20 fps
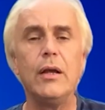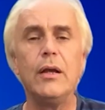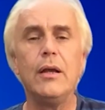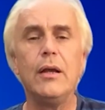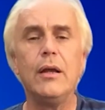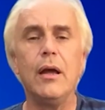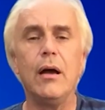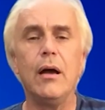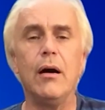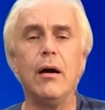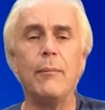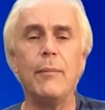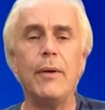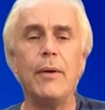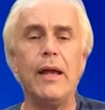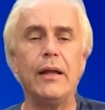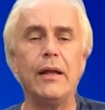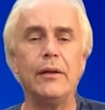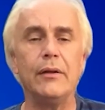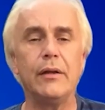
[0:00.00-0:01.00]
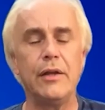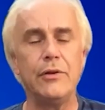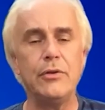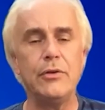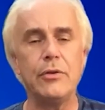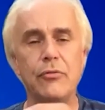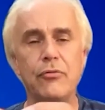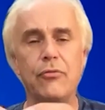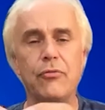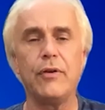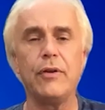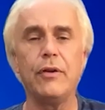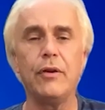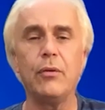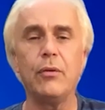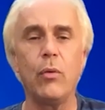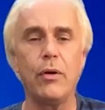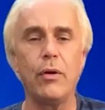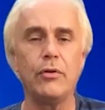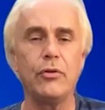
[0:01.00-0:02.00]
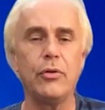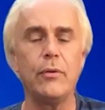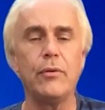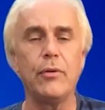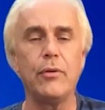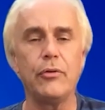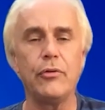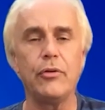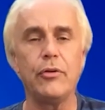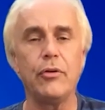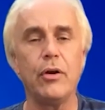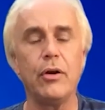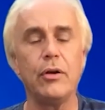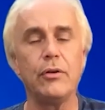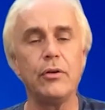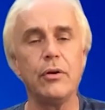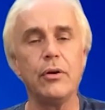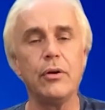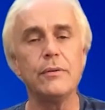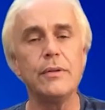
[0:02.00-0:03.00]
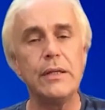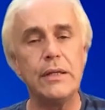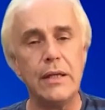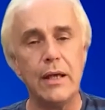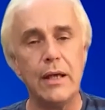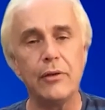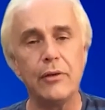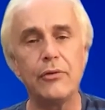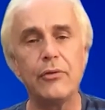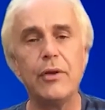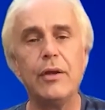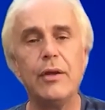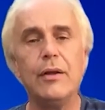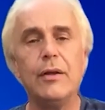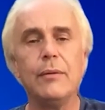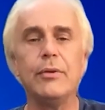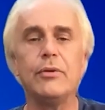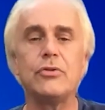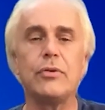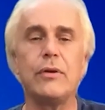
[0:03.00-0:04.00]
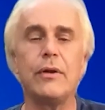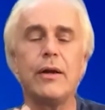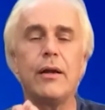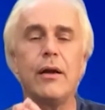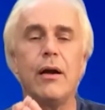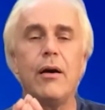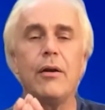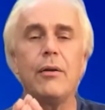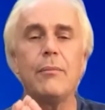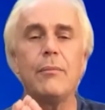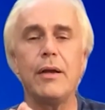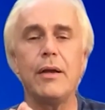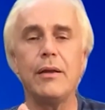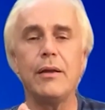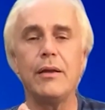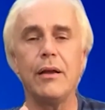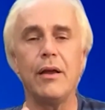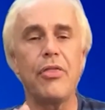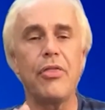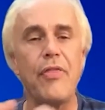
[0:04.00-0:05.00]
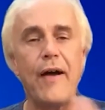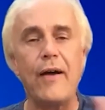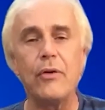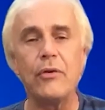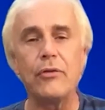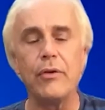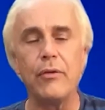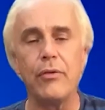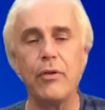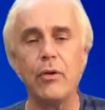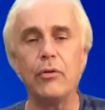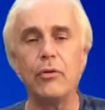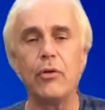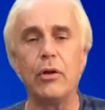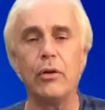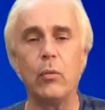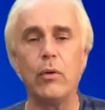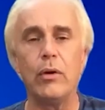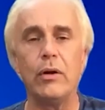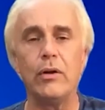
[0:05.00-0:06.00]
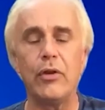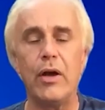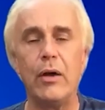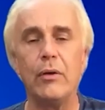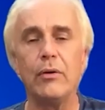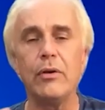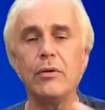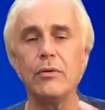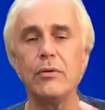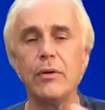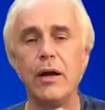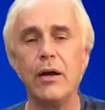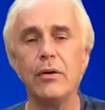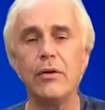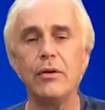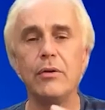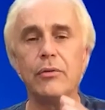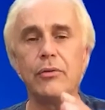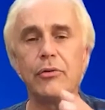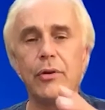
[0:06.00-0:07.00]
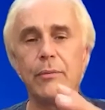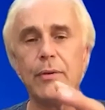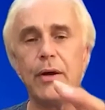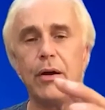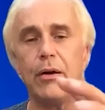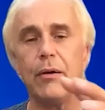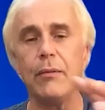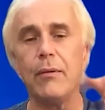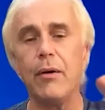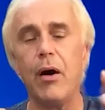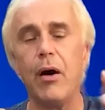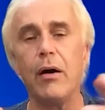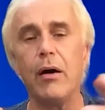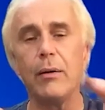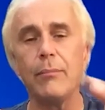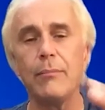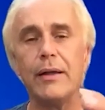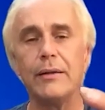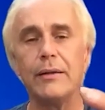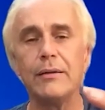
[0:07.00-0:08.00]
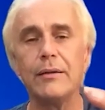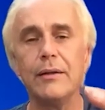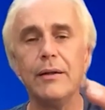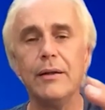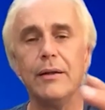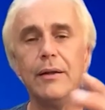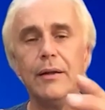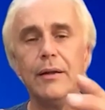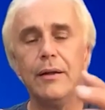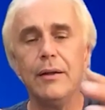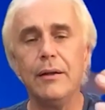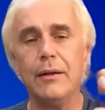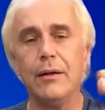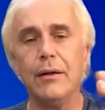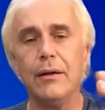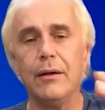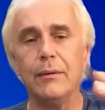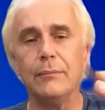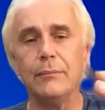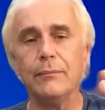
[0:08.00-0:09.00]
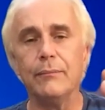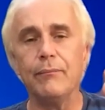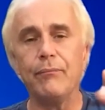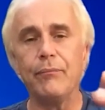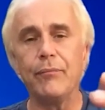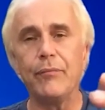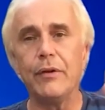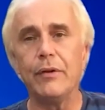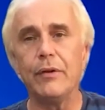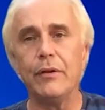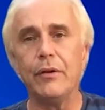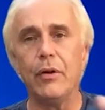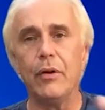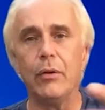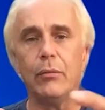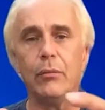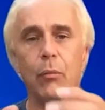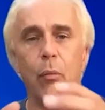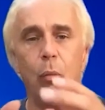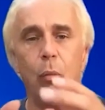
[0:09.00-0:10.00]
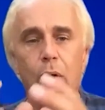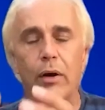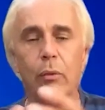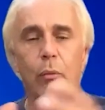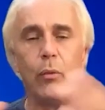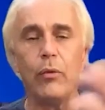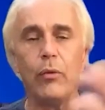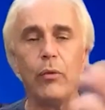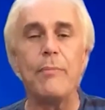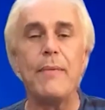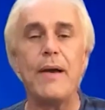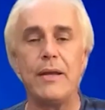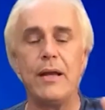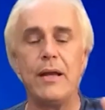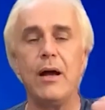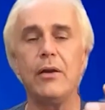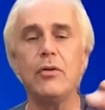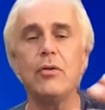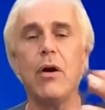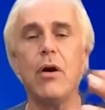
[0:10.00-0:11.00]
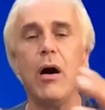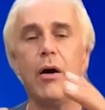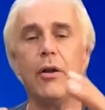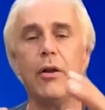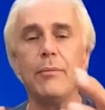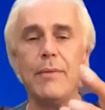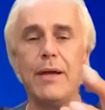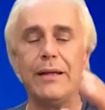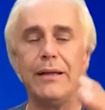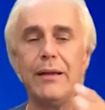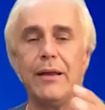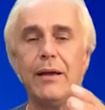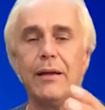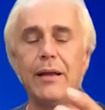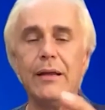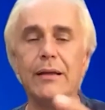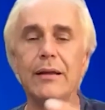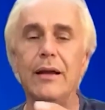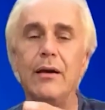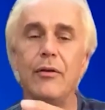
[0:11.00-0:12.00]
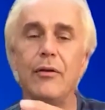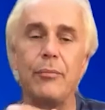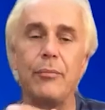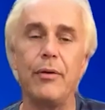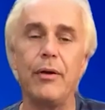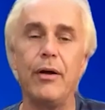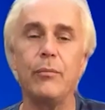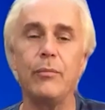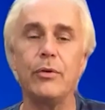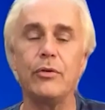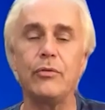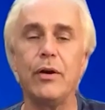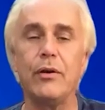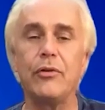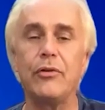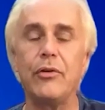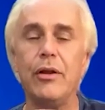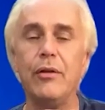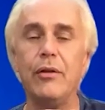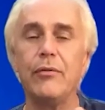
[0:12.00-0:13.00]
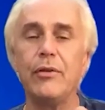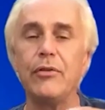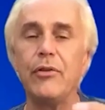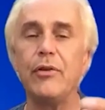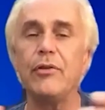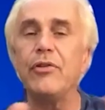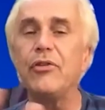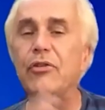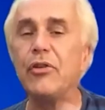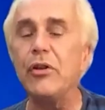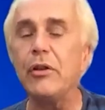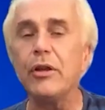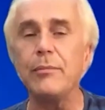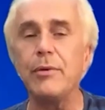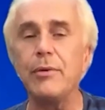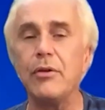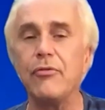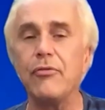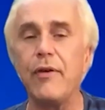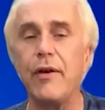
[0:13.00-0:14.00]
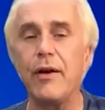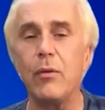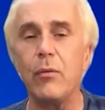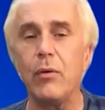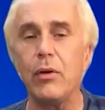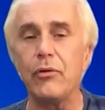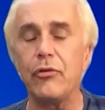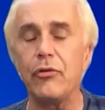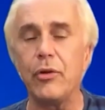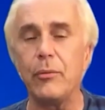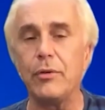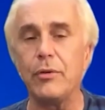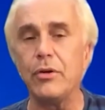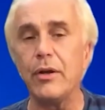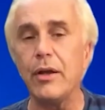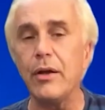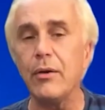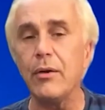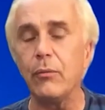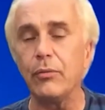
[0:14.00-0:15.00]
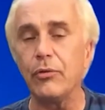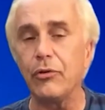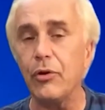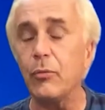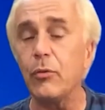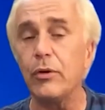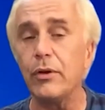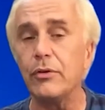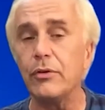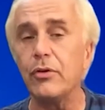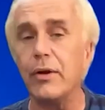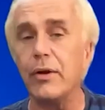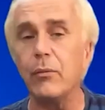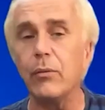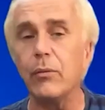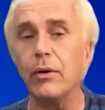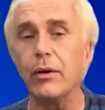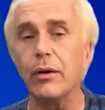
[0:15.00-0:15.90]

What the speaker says: And can you configure one or two of those on your own? Yes, but try automating 1,000 of those all at once. How do you somehow augment one with many? How do you automate that? And now the problem we're trying to solve is there's still going to be a firewall somewhere in your network.